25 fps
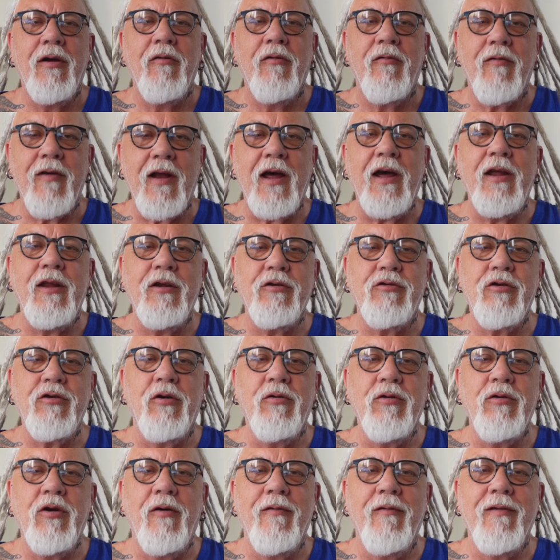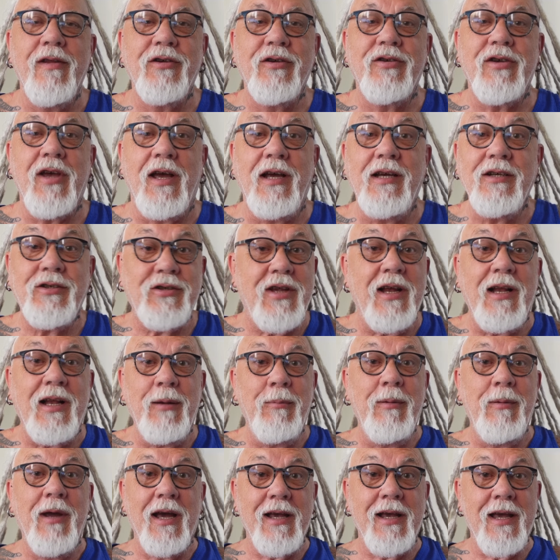fly the drone over the site, he's
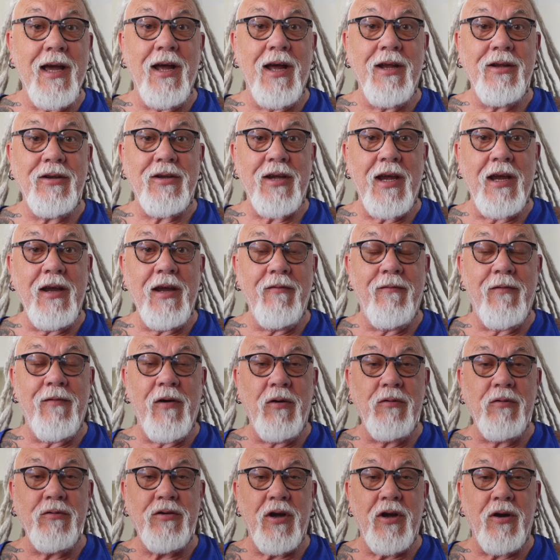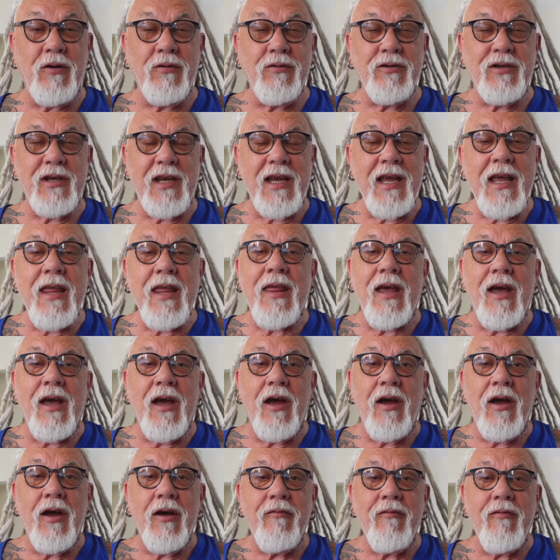telling me I can't take photos
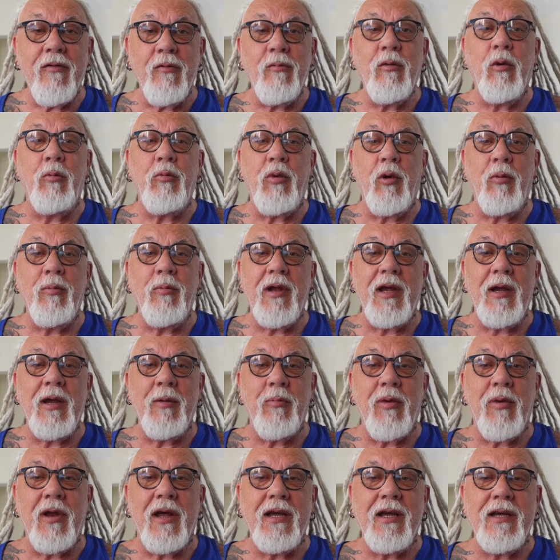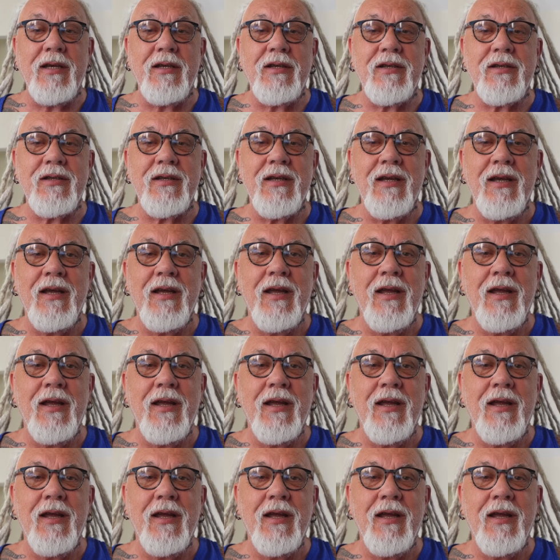either from a public place.